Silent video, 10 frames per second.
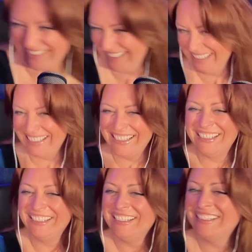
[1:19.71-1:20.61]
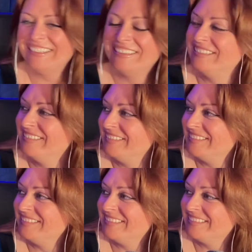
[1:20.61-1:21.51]

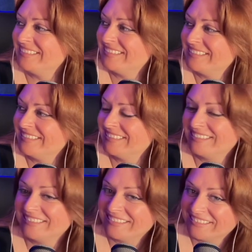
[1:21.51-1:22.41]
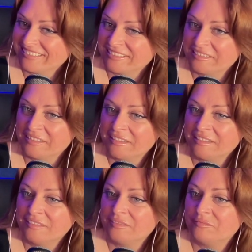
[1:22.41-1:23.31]
(not speaking)